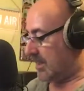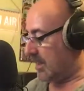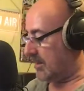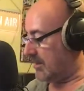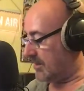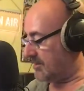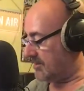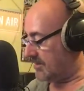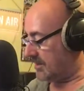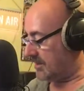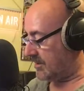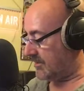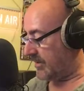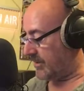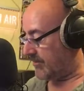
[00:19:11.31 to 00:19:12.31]
I just did
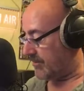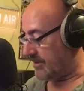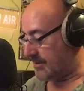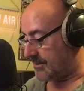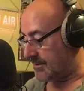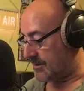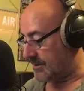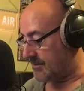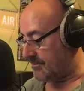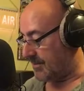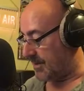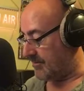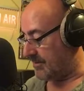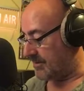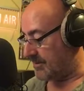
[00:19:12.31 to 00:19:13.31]
a quick
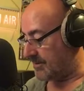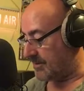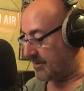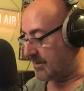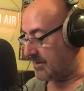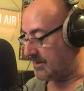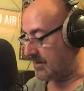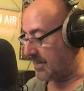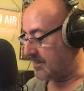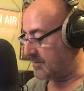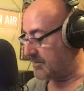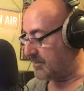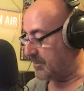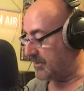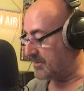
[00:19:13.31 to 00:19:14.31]
bit of research on the internet. There
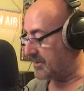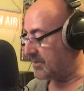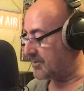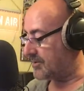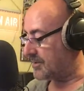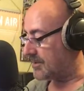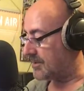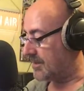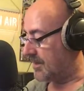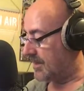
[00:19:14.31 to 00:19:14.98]
was a petition